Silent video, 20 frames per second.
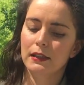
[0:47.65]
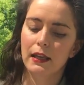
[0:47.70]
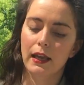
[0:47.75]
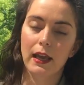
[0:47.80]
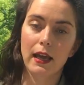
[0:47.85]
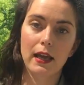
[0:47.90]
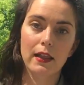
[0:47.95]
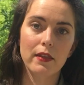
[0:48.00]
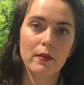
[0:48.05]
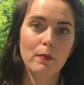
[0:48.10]

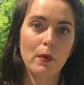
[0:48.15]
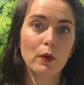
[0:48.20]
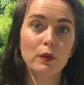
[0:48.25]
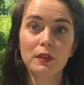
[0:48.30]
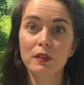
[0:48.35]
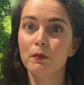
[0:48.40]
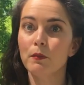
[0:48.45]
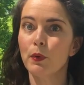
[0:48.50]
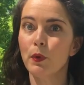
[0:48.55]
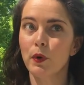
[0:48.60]
And the
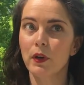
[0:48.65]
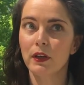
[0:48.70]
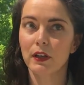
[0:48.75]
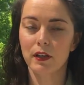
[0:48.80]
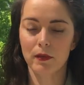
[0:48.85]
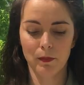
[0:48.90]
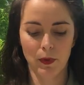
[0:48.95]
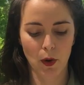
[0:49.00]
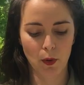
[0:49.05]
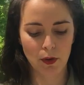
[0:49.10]
most important
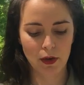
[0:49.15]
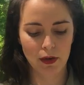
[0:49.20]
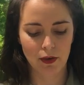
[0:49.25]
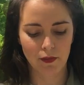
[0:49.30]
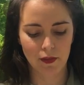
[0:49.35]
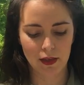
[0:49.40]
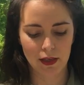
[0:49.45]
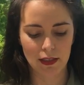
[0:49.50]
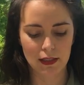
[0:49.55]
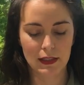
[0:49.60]
component of
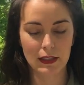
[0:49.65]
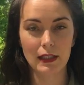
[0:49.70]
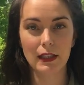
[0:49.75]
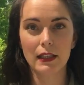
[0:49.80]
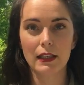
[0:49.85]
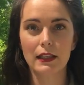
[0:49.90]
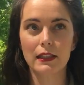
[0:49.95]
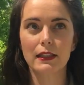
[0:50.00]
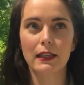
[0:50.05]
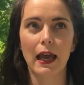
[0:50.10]
this
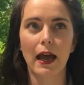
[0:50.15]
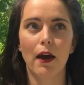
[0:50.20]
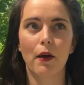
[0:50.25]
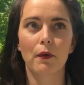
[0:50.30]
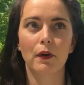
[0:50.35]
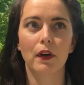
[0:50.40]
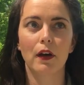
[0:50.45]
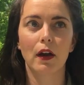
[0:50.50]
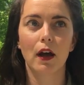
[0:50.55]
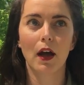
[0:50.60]
is
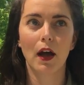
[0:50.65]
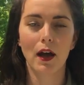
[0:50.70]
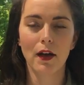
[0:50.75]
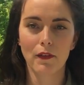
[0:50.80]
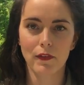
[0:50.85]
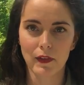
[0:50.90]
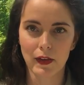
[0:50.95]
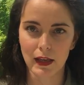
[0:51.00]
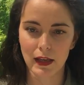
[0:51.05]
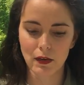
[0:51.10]
our
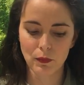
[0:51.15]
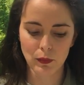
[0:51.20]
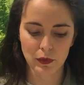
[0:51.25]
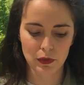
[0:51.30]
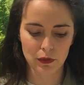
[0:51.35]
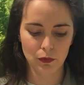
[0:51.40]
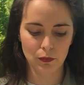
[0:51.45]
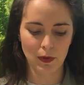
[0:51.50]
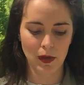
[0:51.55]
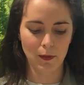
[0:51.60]
oven,
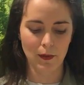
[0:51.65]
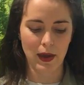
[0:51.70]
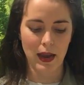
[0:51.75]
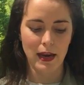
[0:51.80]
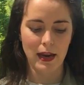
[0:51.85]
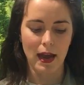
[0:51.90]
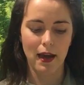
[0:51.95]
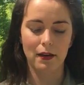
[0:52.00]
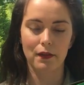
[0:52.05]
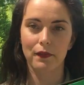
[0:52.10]
which will be
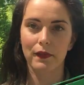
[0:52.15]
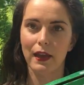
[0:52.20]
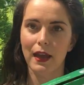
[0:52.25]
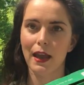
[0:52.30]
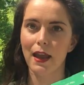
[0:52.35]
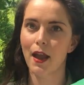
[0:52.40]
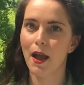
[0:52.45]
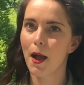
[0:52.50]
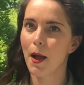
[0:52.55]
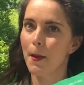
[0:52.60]
made out of
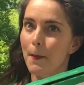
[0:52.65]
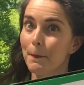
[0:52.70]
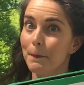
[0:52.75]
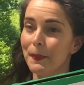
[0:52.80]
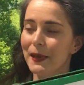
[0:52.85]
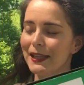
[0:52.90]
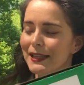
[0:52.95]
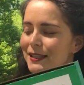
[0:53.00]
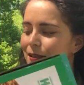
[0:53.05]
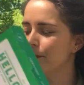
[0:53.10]
a
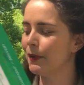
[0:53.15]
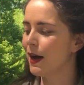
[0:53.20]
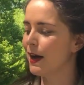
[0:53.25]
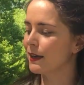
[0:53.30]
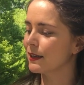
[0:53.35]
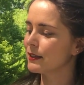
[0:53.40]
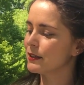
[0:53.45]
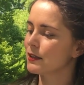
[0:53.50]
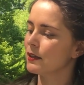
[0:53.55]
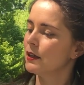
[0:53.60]
pizza
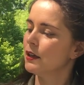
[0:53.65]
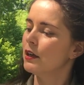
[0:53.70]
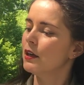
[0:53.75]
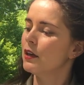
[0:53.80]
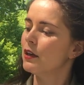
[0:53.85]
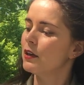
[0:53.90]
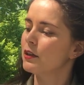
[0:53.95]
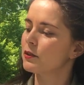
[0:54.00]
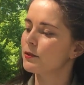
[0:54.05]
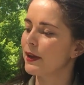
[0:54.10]
box.
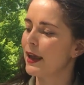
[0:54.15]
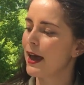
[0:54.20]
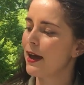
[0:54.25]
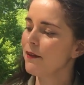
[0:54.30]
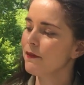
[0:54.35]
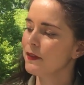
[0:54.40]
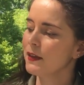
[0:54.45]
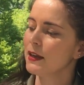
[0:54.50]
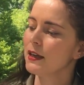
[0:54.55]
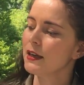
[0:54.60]
So we
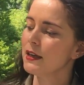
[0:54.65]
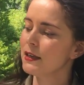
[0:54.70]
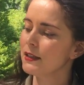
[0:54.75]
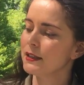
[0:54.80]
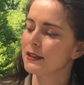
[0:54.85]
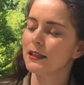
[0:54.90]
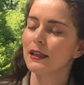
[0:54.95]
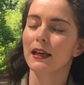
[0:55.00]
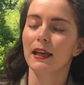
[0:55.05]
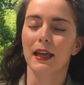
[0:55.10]
have
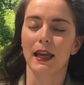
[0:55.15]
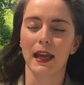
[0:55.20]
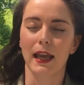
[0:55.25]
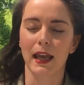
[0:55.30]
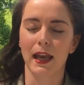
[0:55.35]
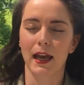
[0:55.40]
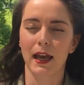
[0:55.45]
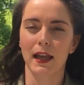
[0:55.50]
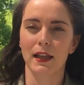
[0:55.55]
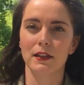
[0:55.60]
these,
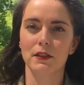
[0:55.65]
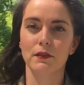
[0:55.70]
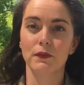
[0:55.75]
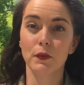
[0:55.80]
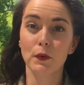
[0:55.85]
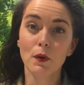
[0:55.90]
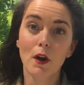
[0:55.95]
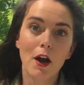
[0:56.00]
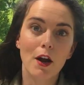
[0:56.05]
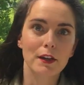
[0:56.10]
and
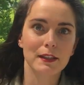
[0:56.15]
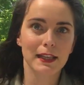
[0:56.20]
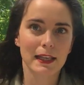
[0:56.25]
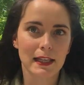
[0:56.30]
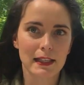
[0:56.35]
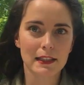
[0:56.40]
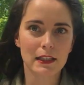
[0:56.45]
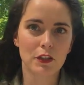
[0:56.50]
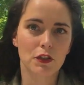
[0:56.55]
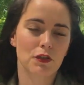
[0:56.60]
for our
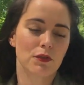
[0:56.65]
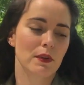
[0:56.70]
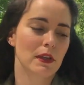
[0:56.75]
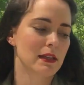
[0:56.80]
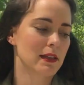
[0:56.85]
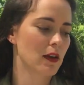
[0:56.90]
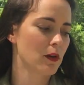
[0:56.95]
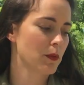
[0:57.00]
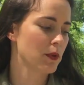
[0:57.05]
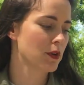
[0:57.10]
tasty treat
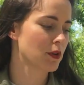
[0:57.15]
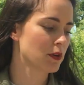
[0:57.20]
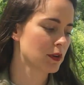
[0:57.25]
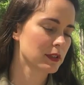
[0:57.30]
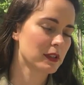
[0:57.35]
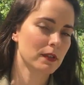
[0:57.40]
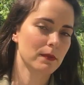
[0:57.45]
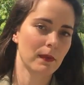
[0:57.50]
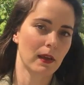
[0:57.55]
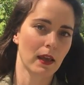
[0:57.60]
that we are going
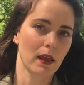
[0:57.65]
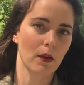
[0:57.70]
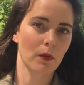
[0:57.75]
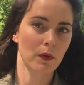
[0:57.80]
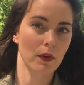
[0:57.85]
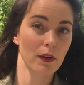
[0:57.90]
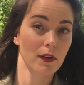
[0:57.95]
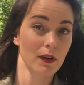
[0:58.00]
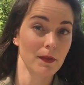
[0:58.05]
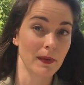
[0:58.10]
to make,
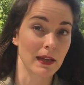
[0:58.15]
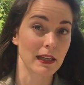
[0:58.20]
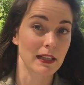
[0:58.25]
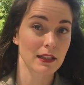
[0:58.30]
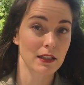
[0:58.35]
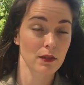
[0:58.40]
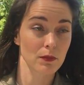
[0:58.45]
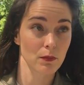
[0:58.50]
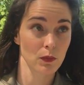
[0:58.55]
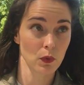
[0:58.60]
we're going to make
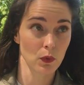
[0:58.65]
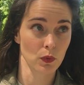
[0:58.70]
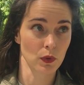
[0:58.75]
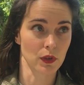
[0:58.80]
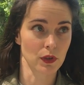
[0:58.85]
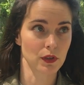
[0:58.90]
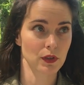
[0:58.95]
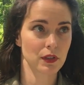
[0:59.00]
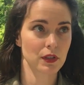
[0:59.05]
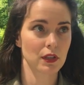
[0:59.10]

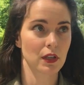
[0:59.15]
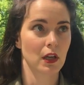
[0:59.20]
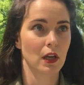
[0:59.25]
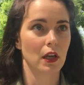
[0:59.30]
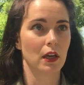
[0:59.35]
s'mores.